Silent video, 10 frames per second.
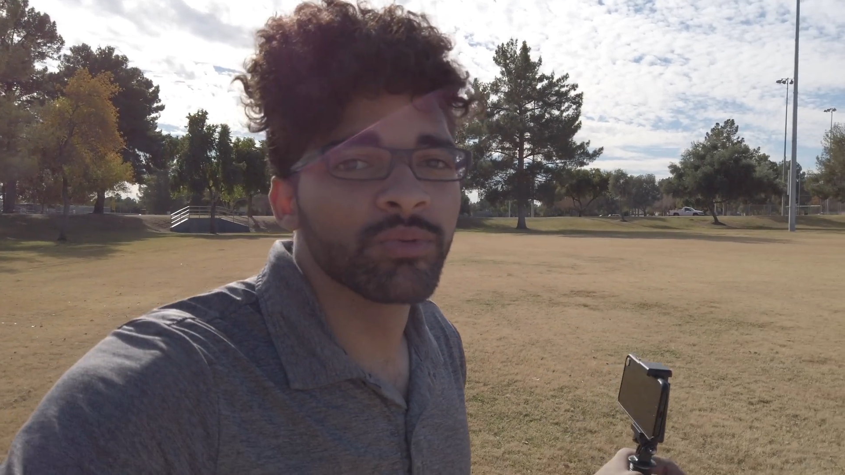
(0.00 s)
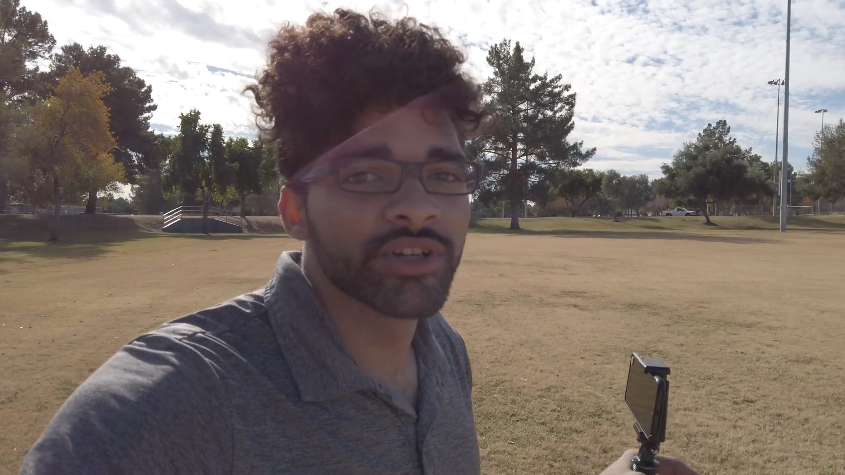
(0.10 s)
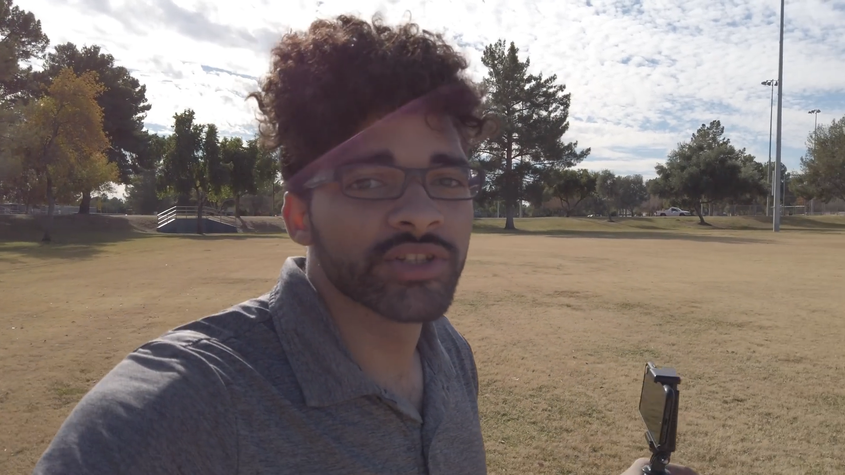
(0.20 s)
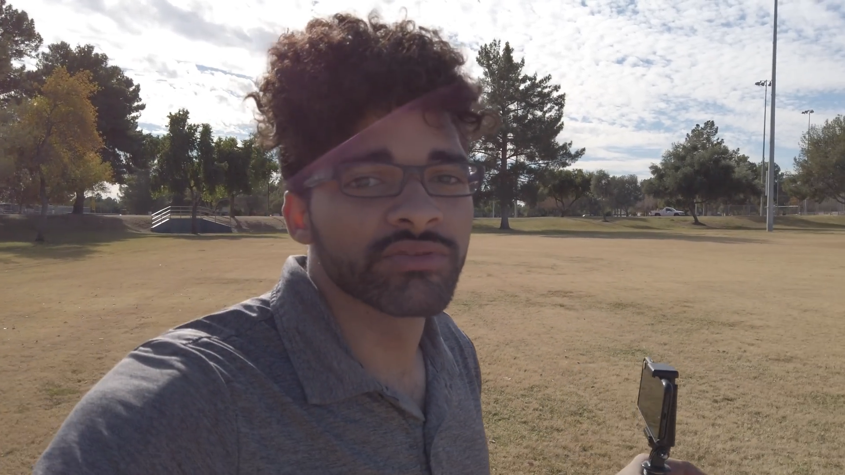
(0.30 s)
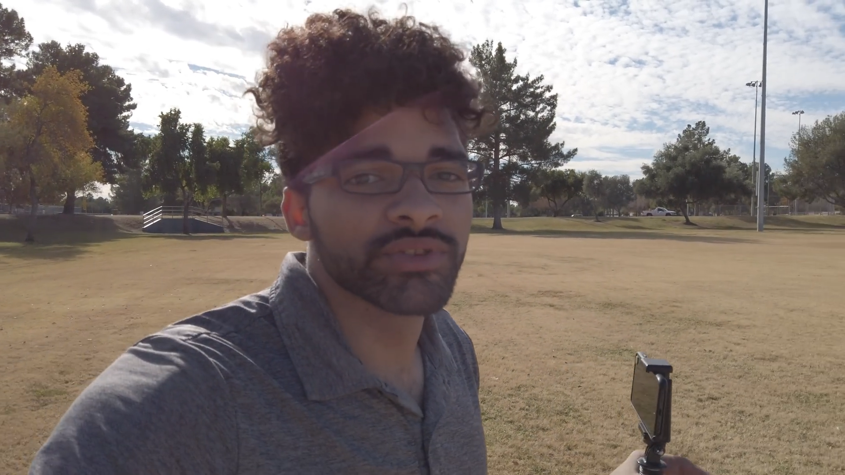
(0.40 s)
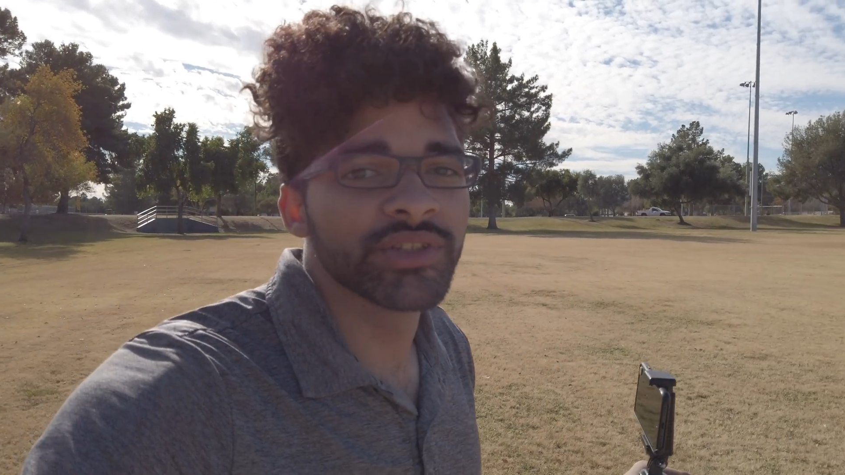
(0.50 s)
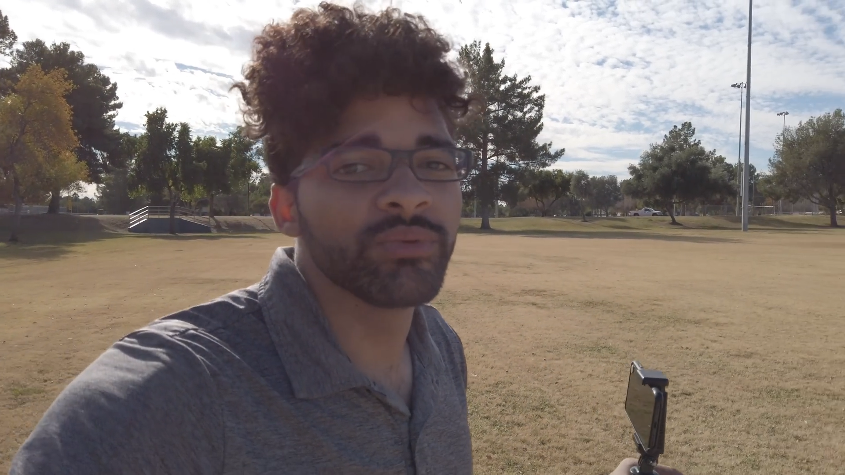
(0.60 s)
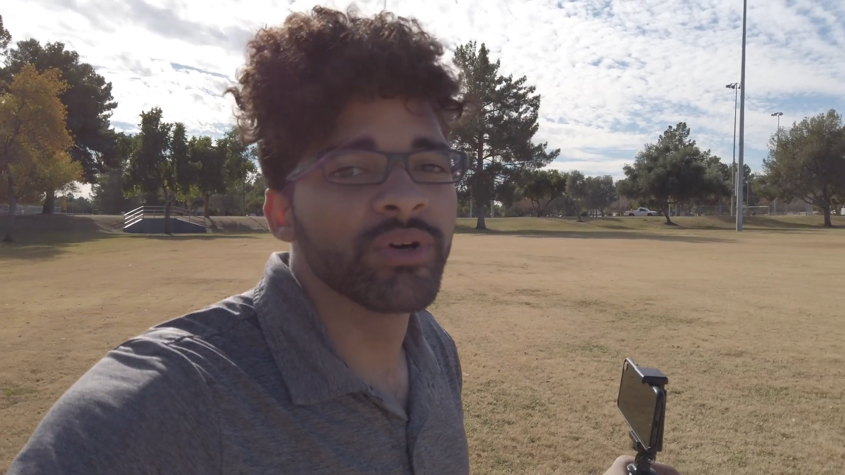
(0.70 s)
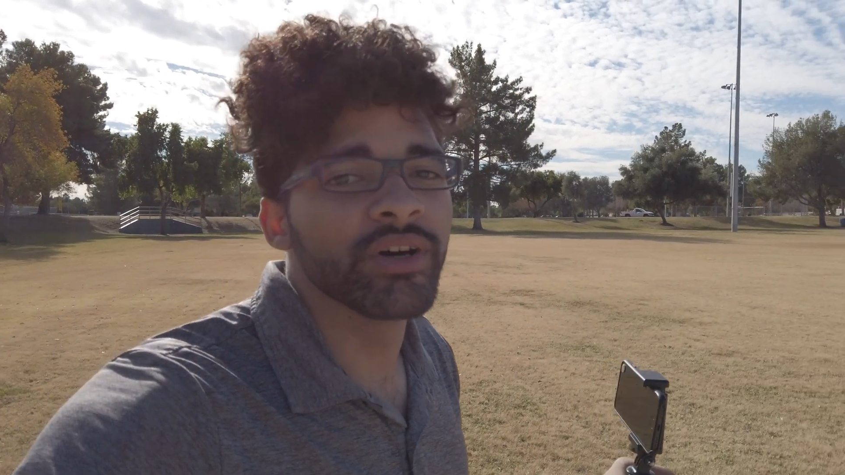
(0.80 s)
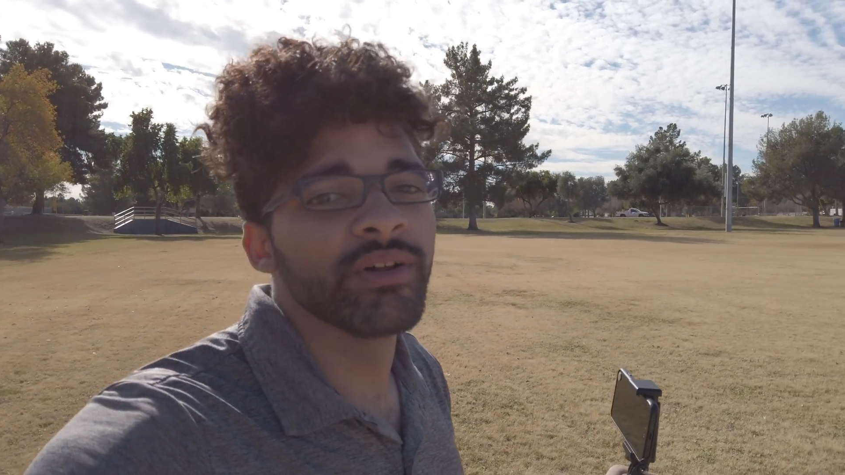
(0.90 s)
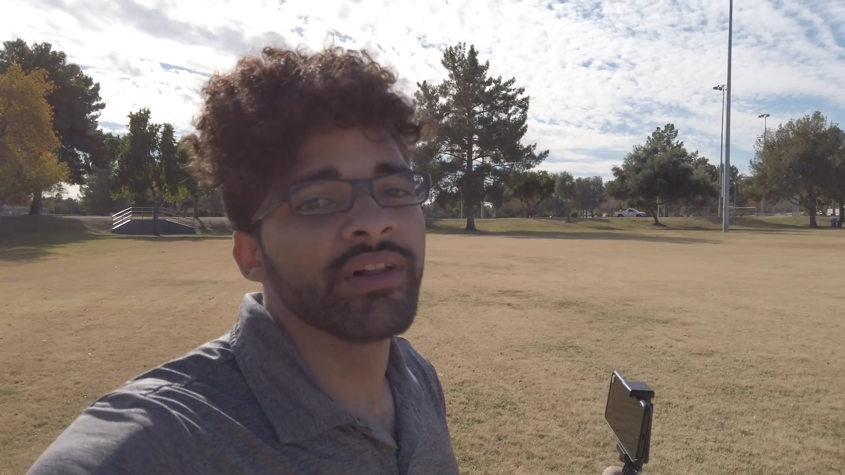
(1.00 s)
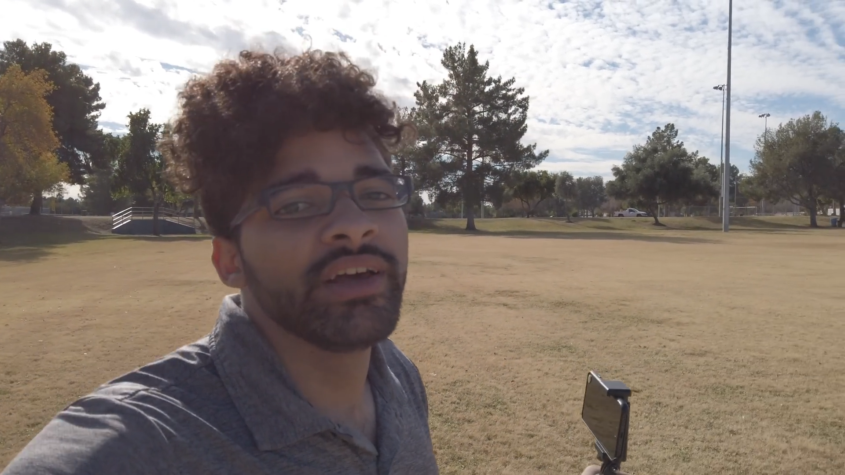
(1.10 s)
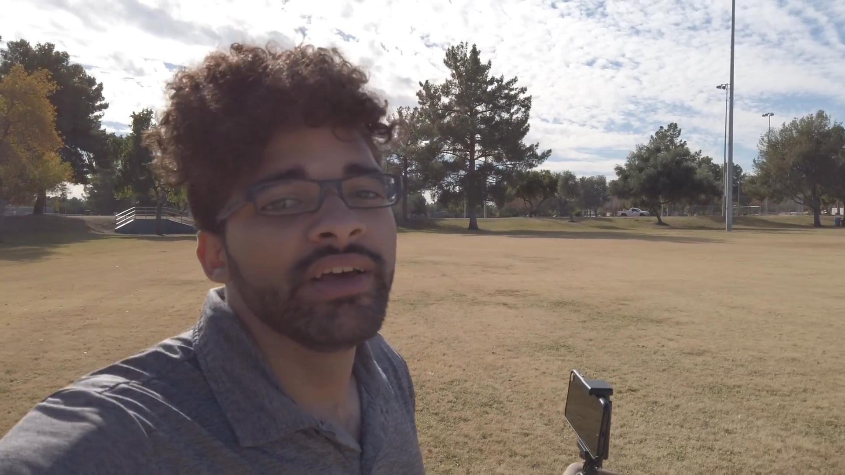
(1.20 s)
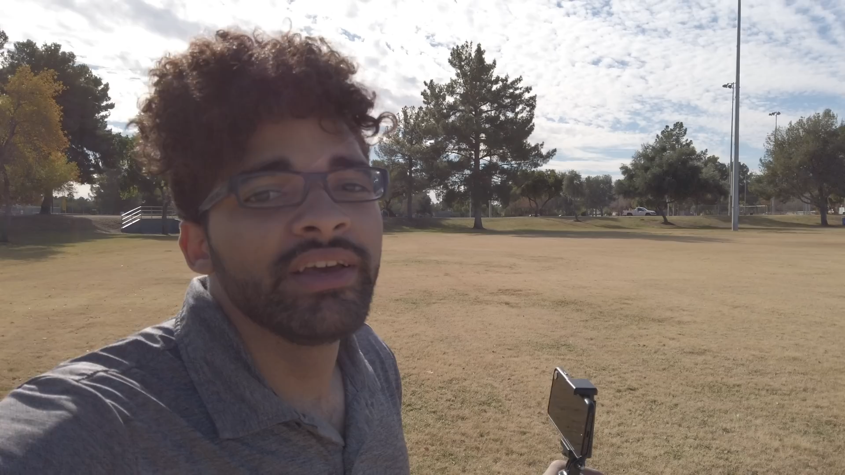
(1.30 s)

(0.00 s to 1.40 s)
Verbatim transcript: it works really well